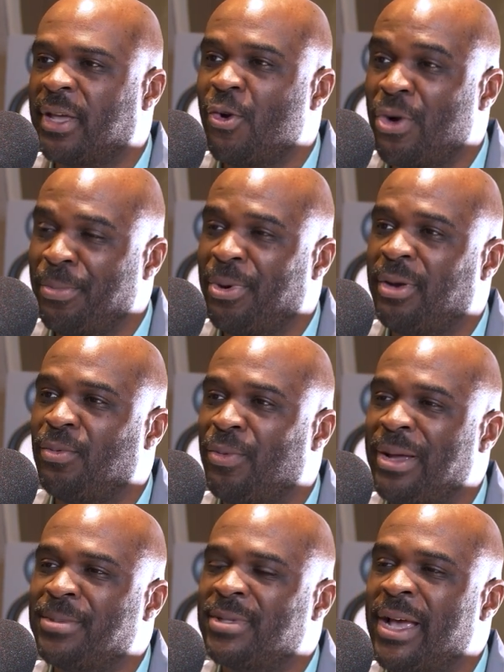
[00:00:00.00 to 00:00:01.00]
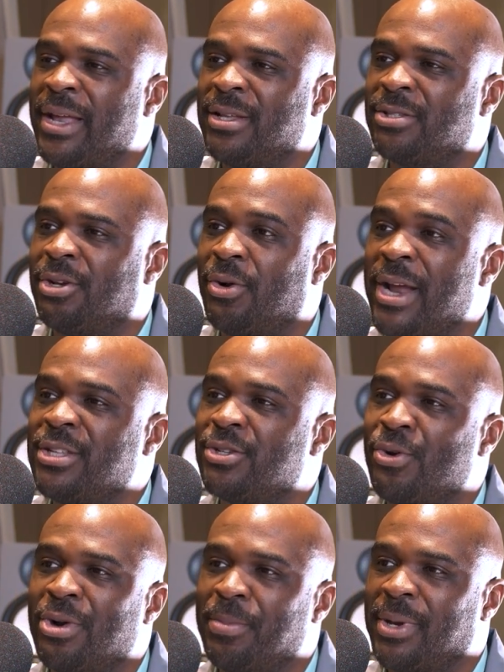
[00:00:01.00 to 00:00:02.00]
the corporate website is
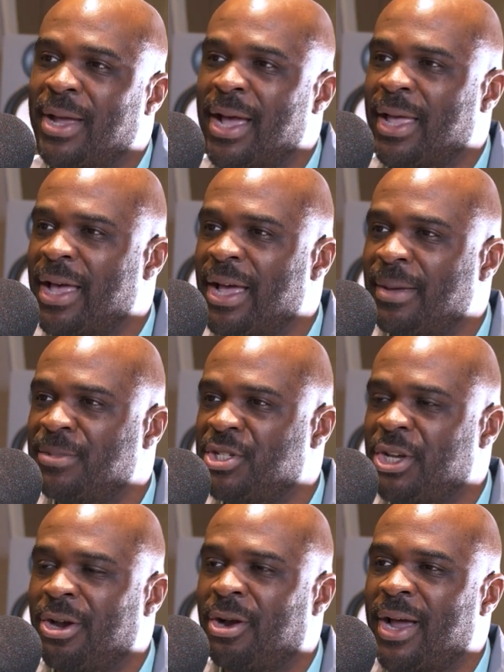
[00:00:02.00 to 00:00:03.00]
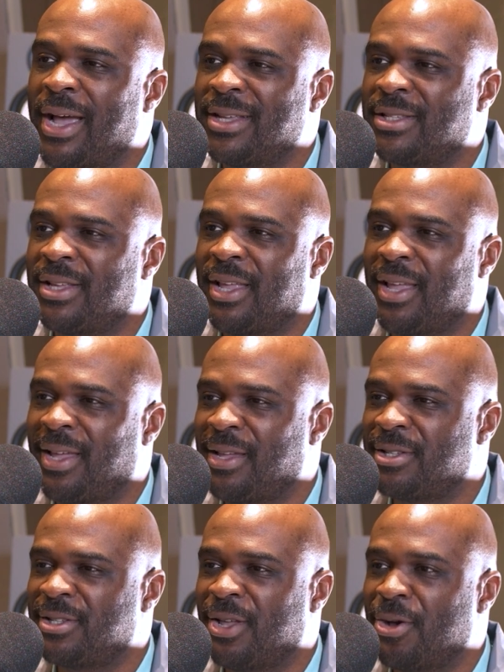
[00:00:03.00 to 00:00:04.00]
gricecorp.com, G R I C
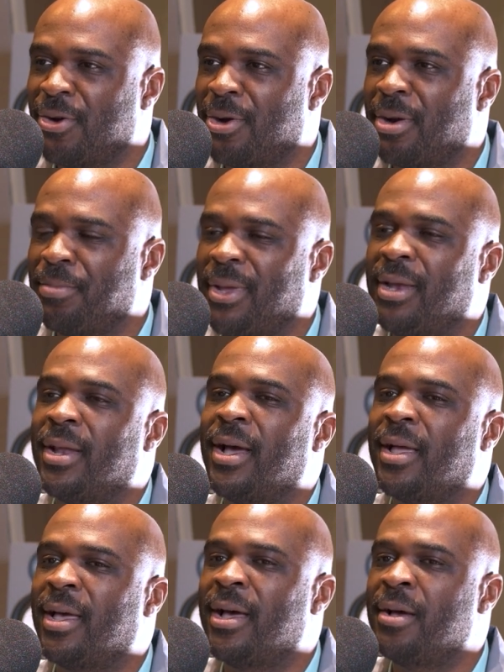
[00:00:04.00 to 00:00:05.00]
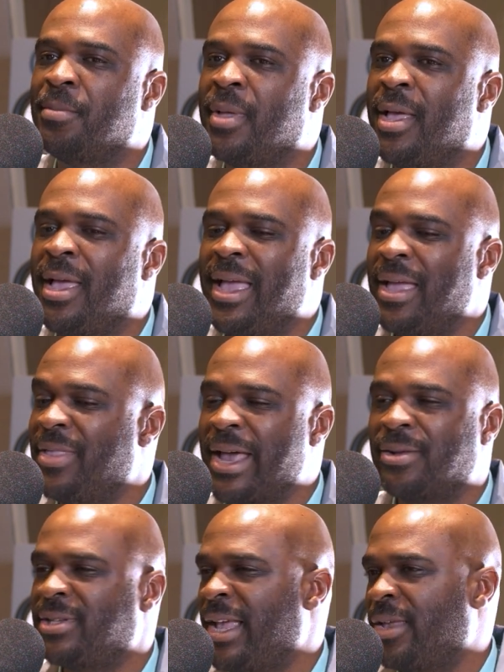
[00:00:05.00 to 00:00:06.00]
E C O R P.com, and
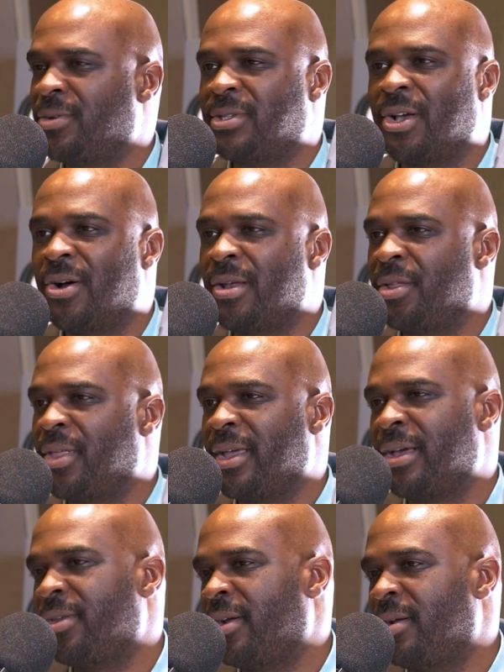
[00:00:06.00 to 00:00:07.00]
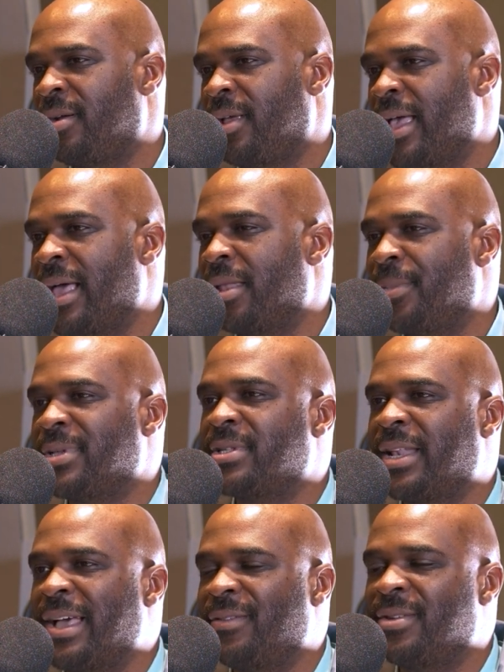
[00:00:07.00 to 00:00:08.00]
that'll take you to all of the other
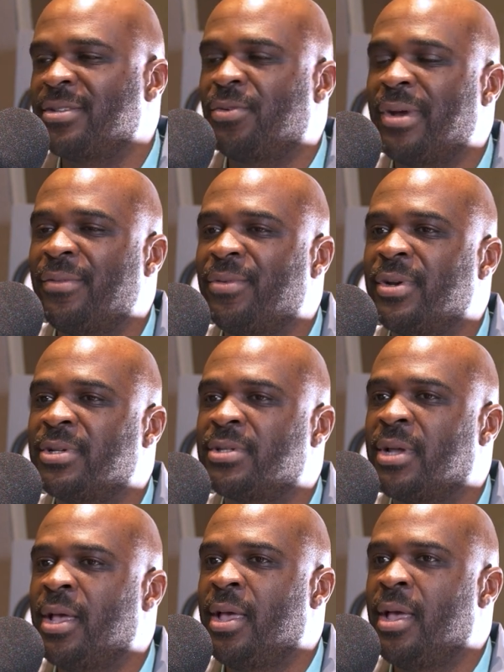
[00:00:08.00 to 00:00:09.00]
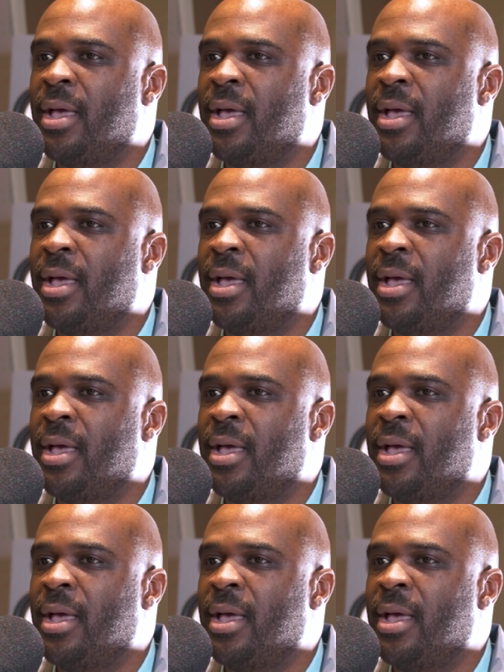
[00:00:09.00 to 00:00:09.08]
elements that I've just referenced.